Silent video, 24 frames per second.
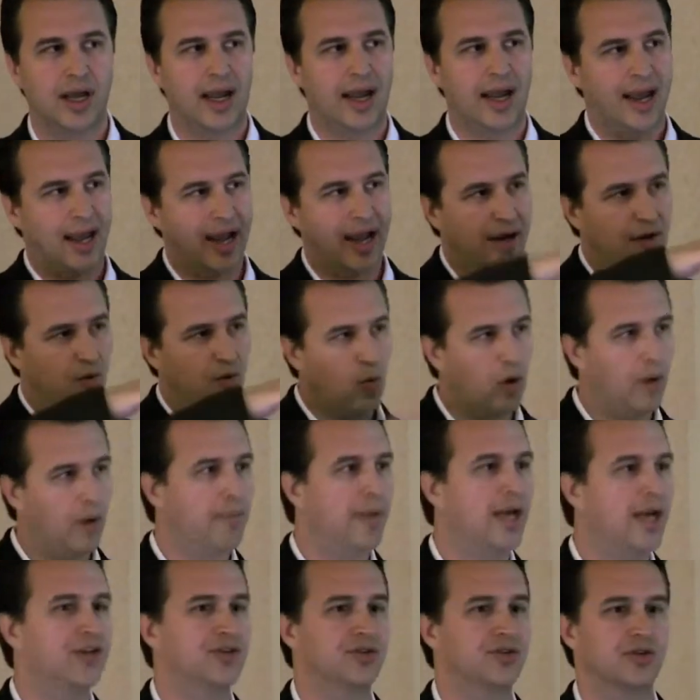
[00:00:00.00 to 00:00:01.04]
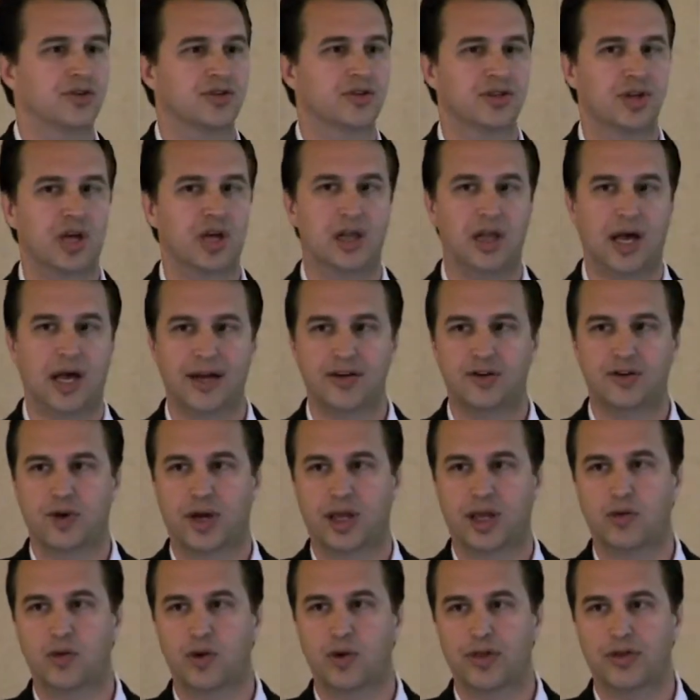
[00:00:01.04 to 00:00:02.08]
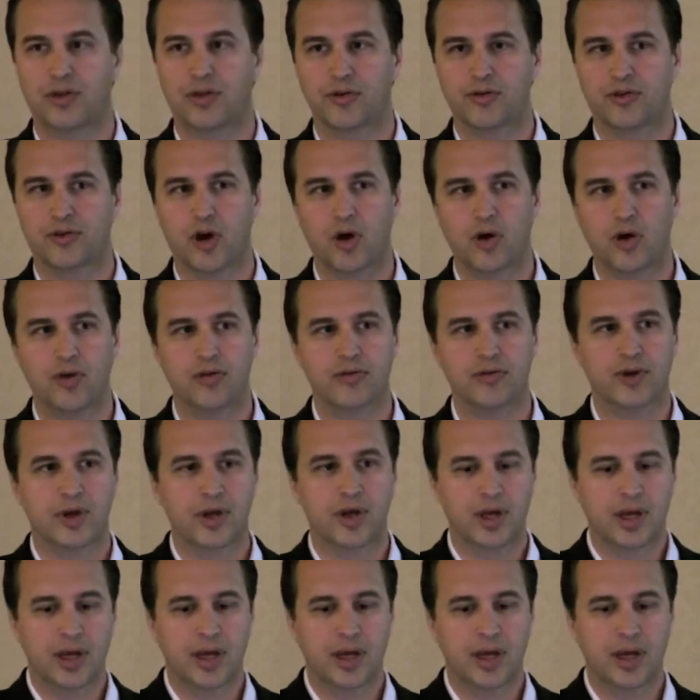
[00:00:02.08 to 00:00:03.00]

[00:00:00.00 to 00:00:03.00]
and what measures align directly with those goals.